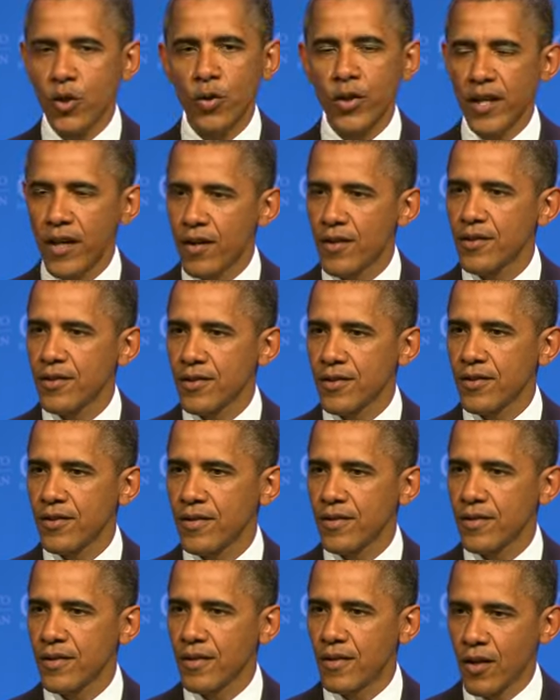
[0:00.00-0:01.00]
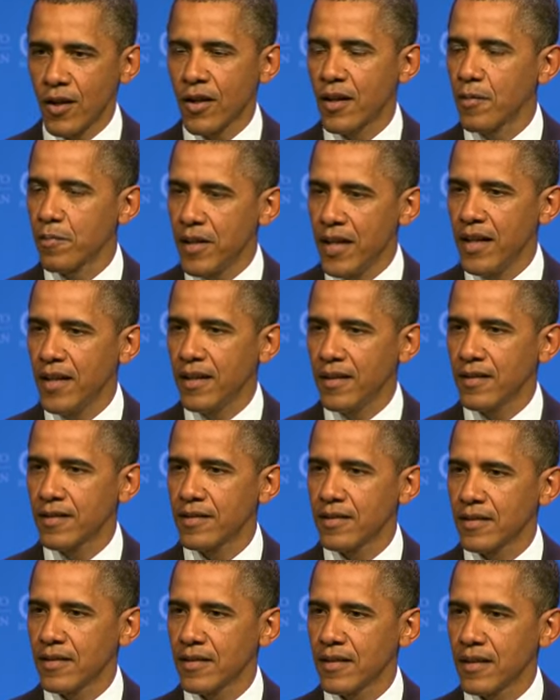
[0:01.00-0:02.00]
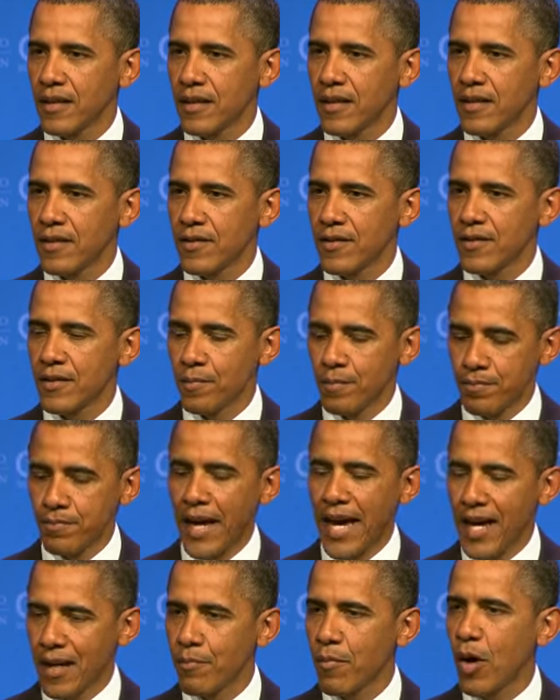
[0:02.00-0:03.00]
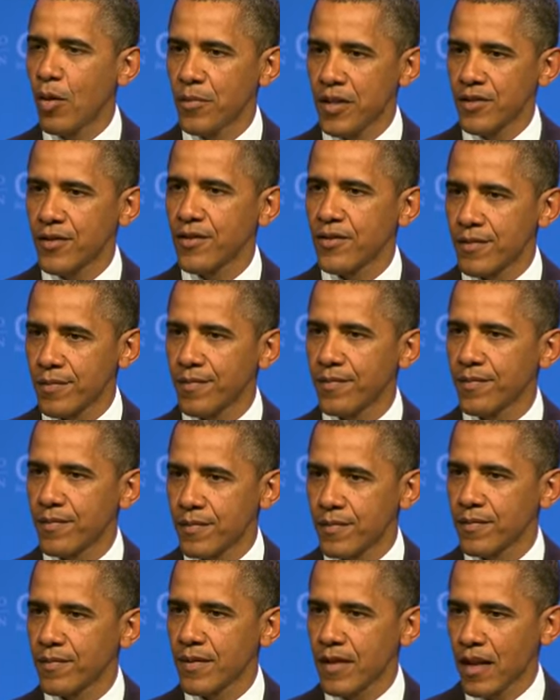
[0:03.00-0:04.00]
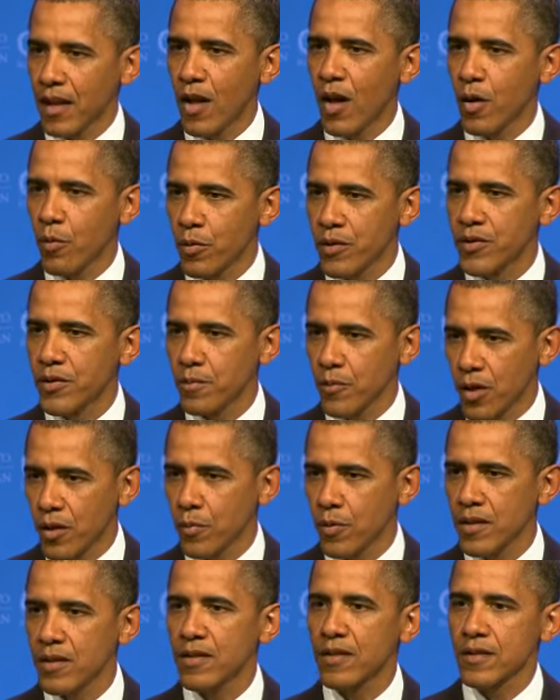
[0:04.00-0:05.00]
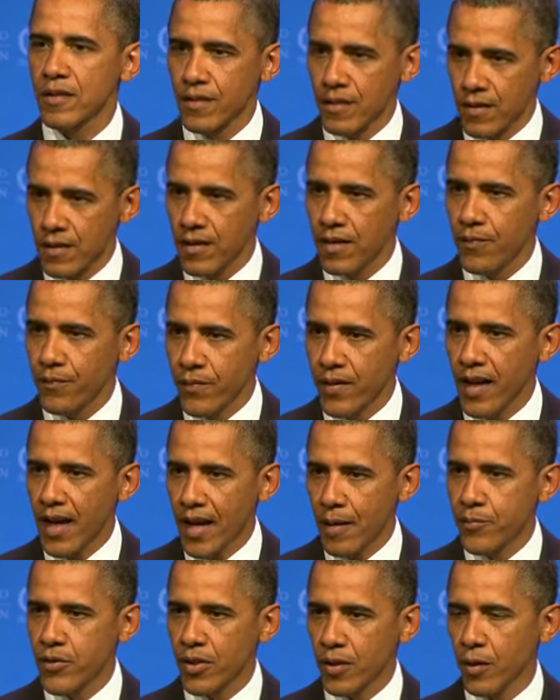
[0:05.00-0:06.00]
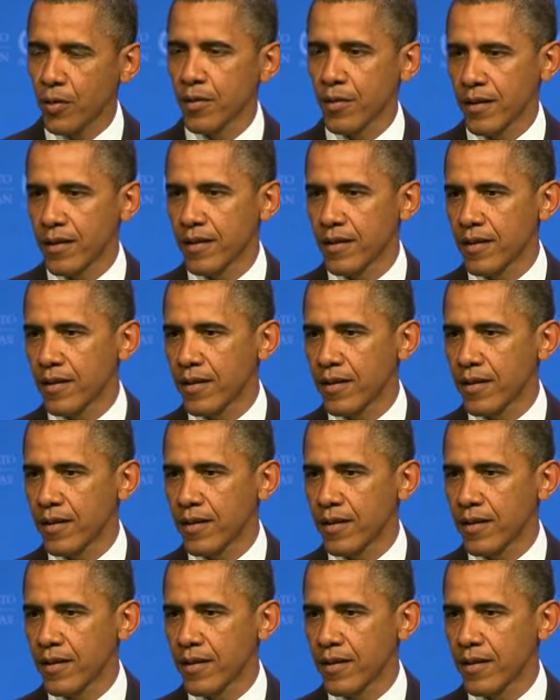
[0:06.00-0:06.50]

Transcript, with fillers: two years, there are going to be uh, some bad moments, along with some good ones? Absolutely.